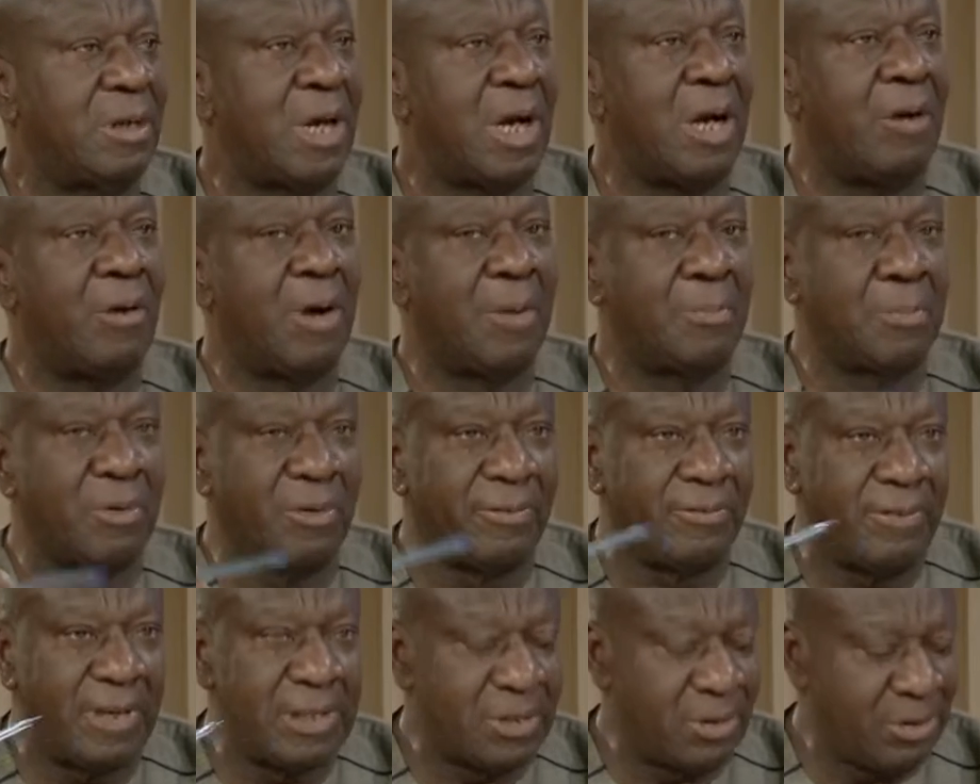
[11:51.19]
Our
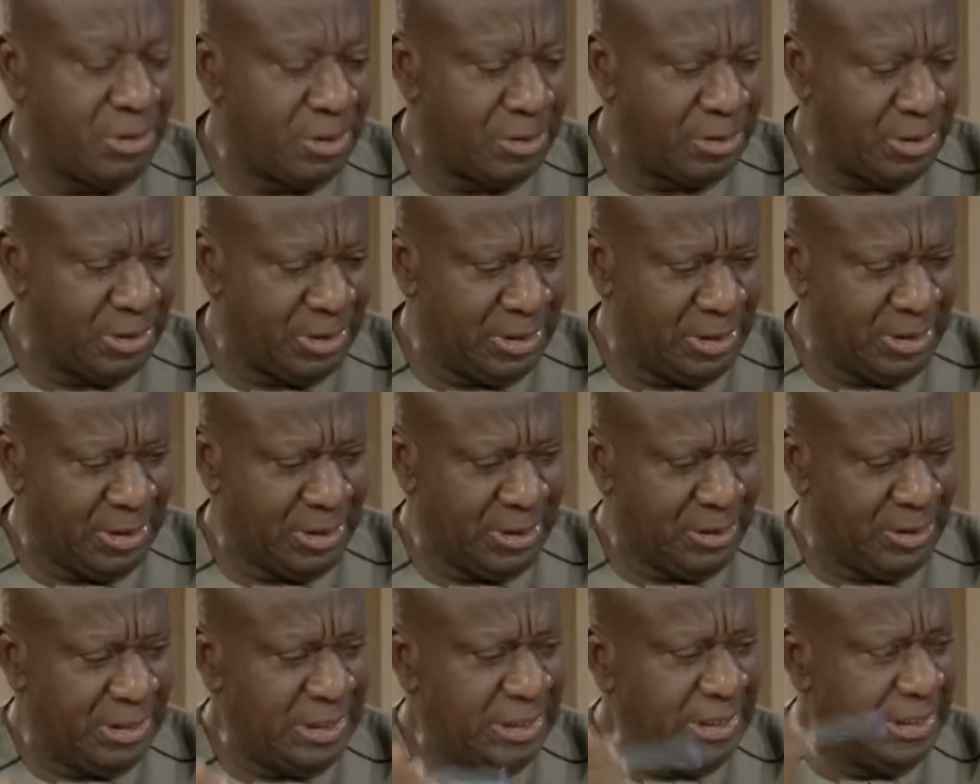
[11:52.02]
professors,
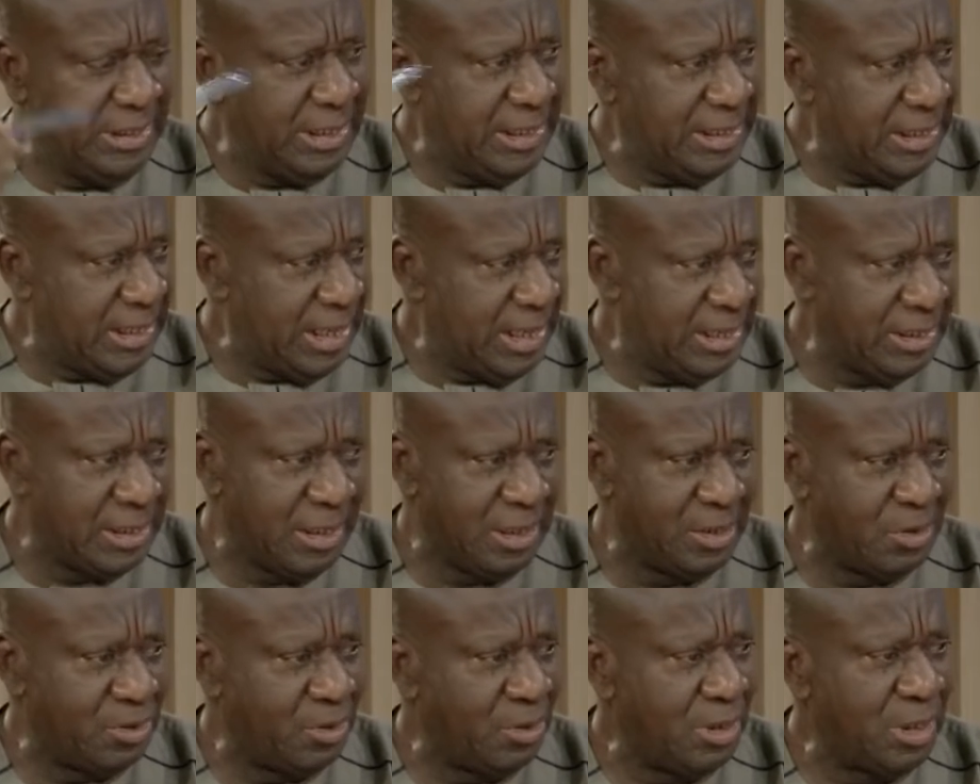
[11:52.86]
engineers
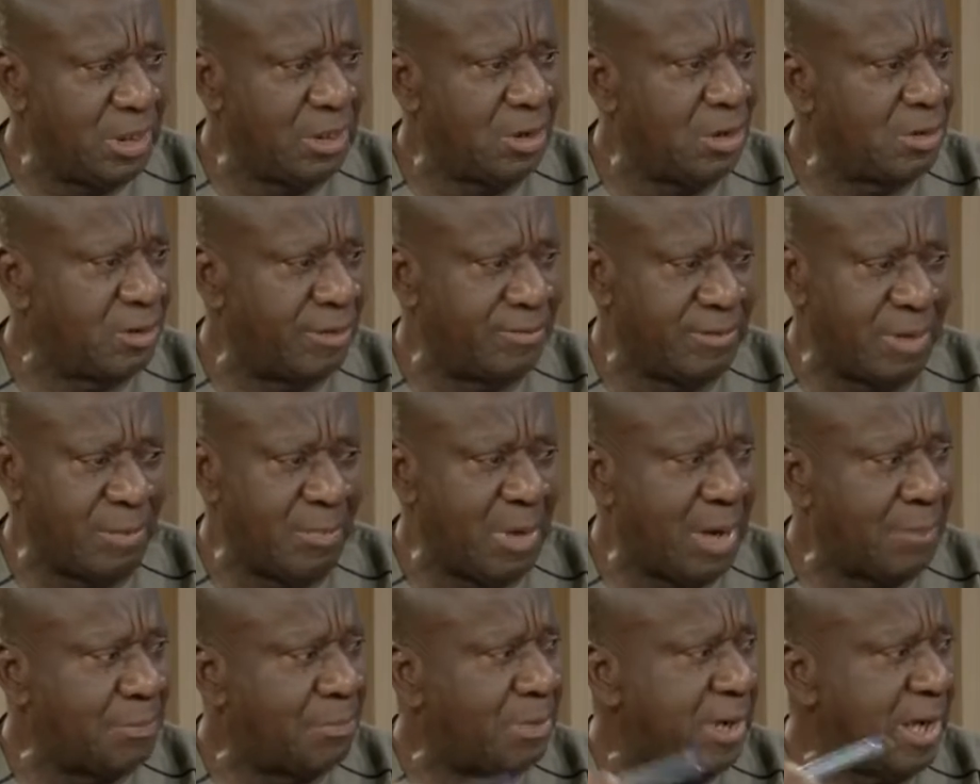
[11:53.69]
and so on, a lot of them
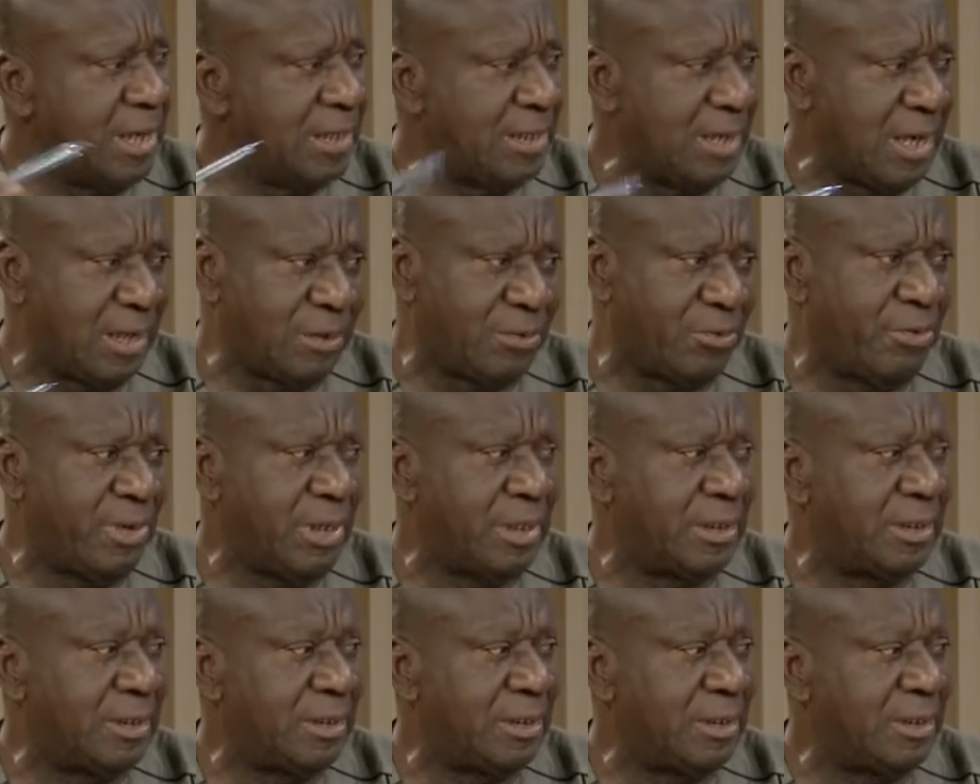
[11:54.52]
are applying their
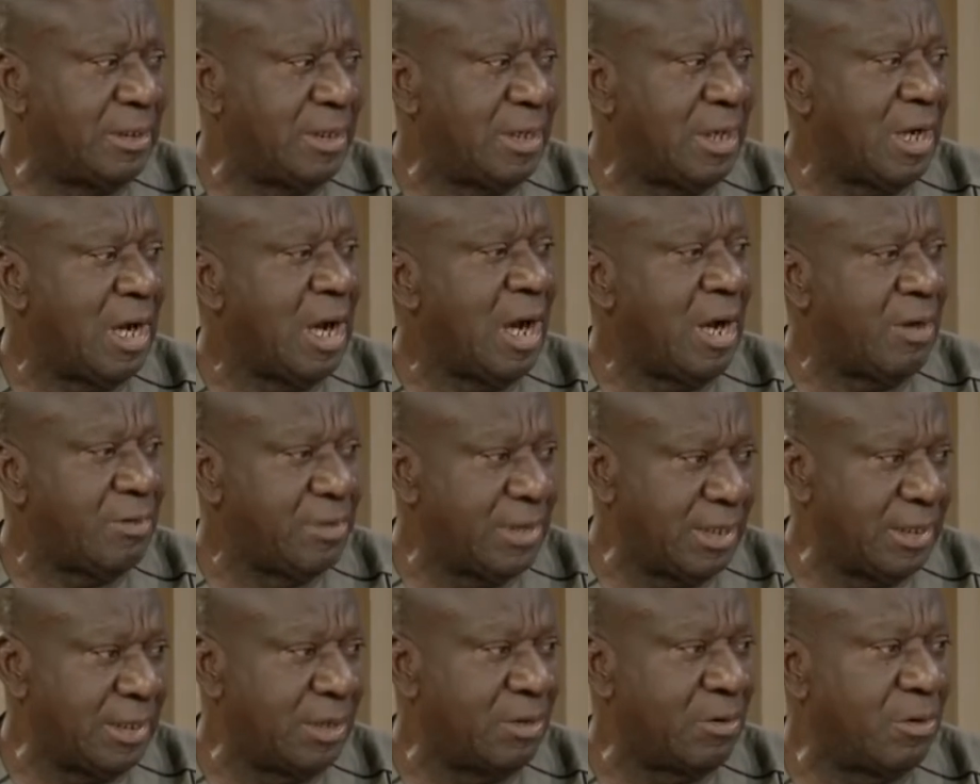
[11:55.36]
trade
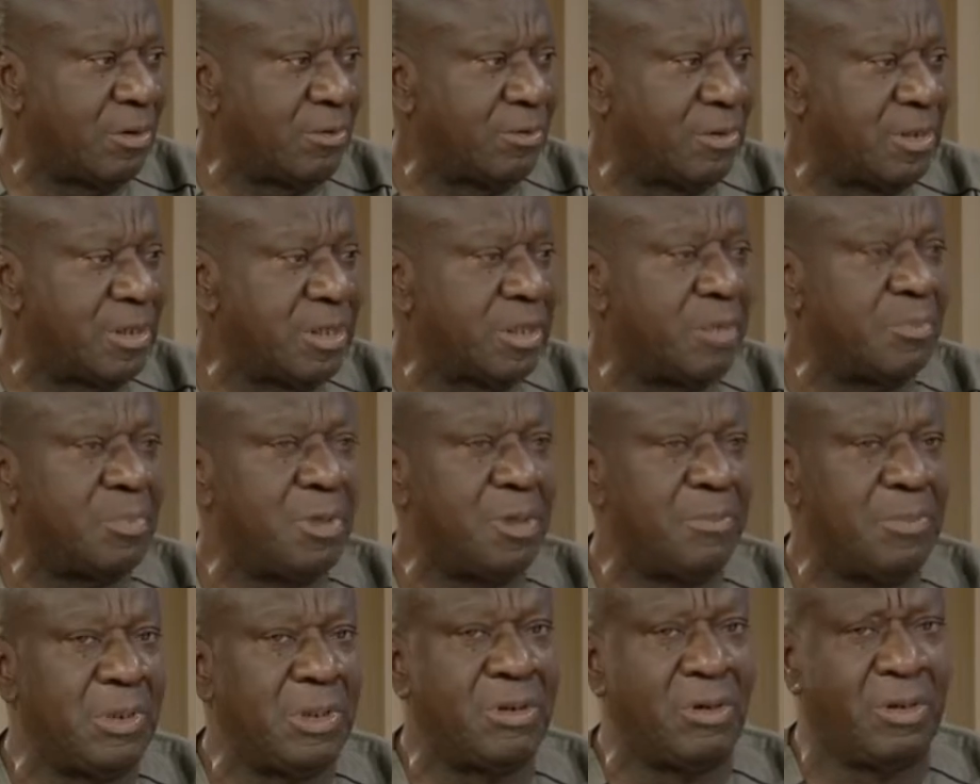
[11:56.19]
outside the country simply
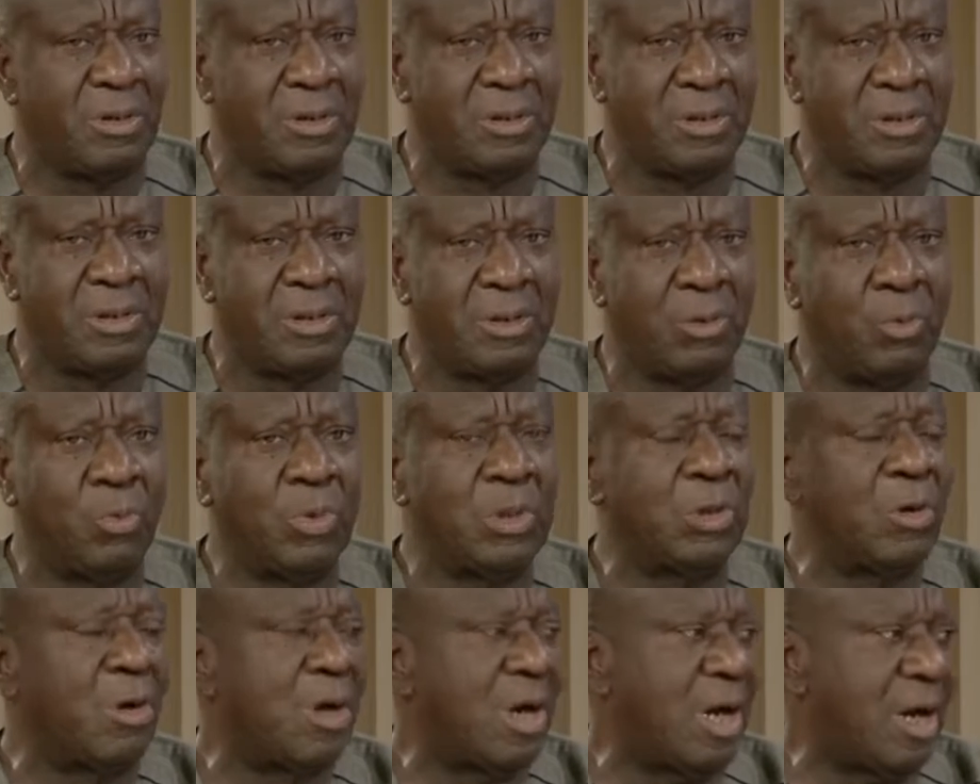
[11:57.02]
because we
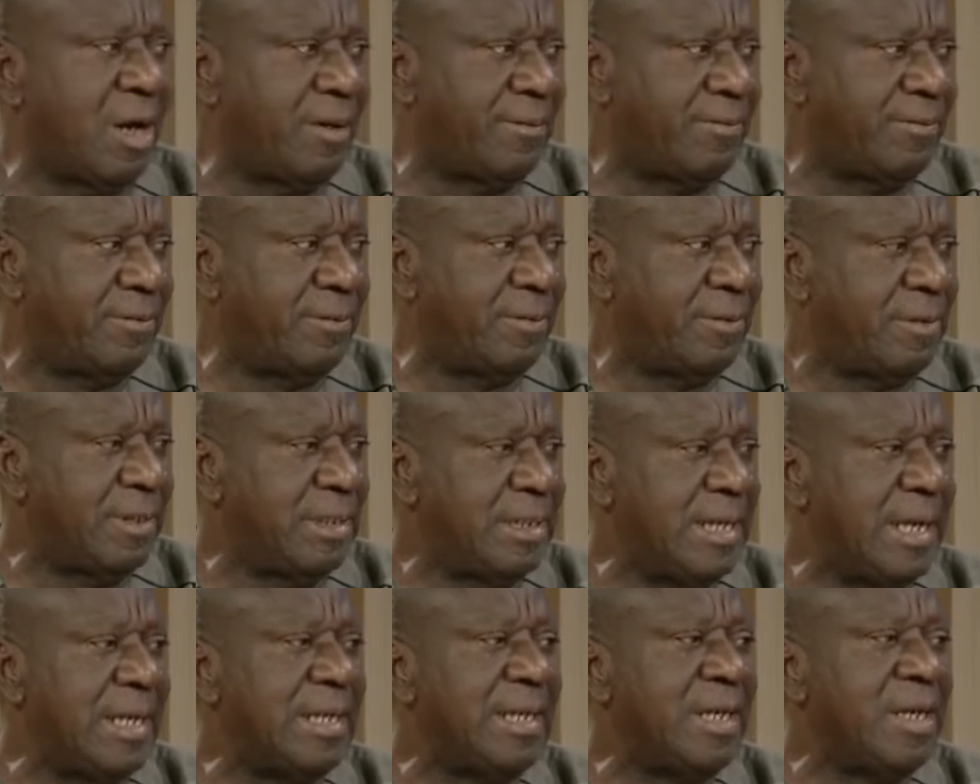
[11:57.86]
don't have
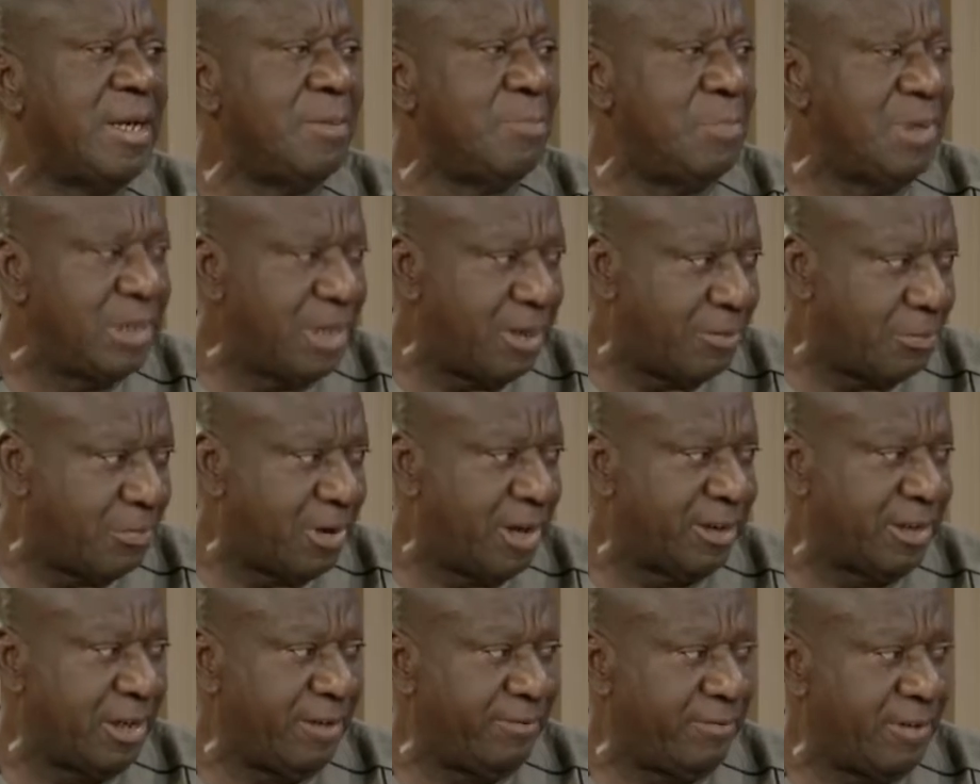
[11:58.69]
the enabling
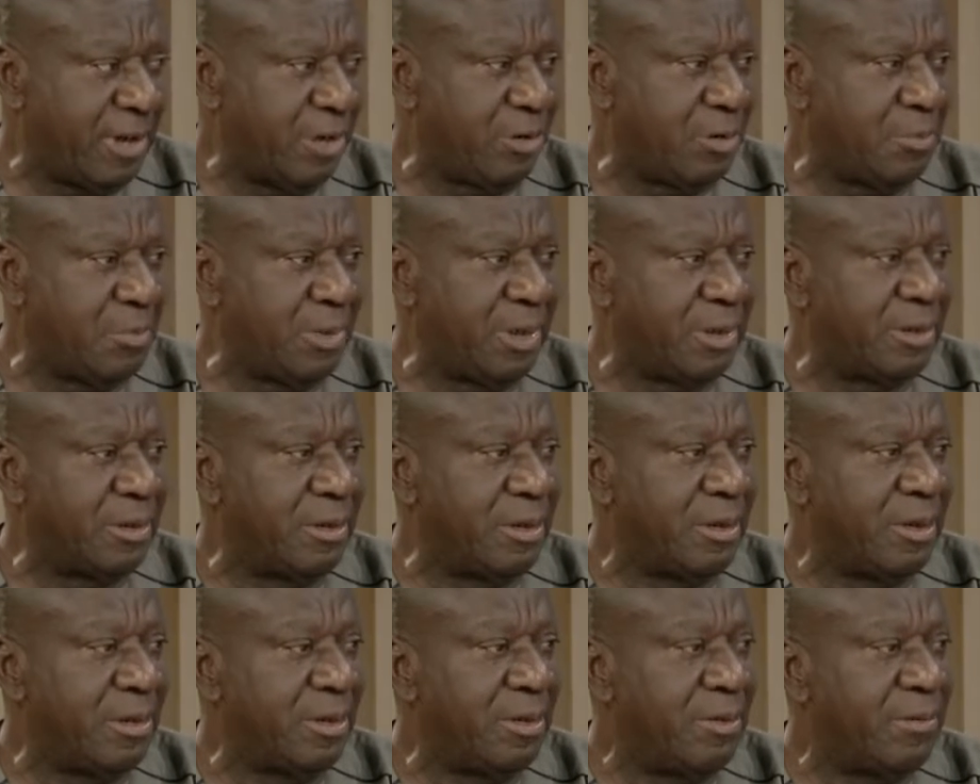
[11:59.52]
environment
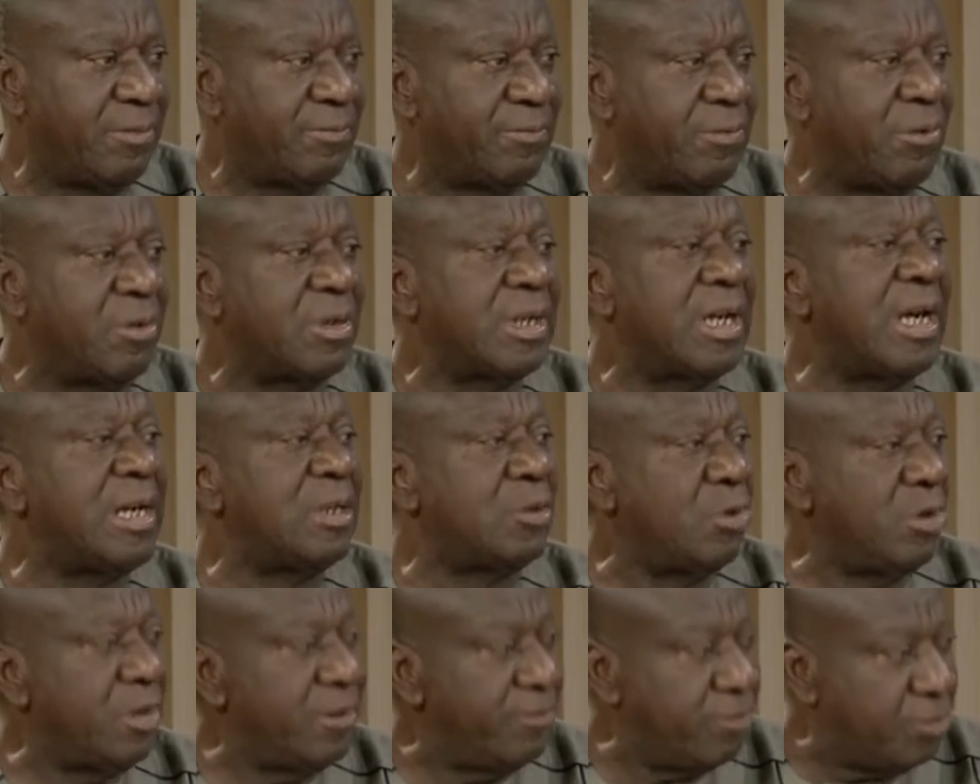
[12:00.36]
for them
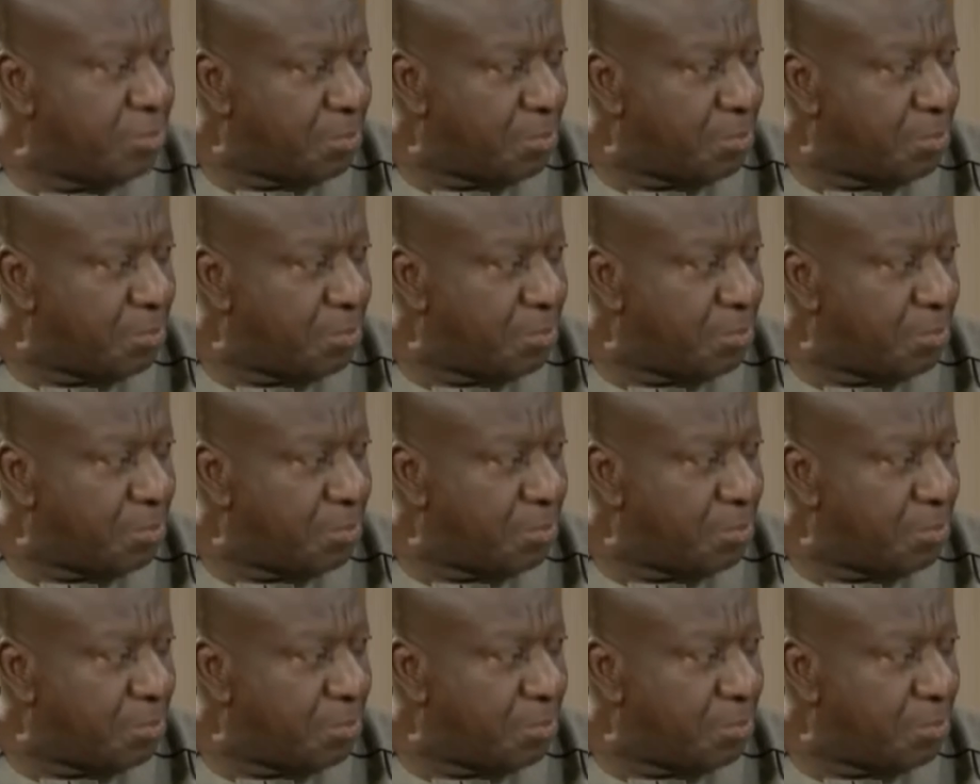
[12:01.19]
to even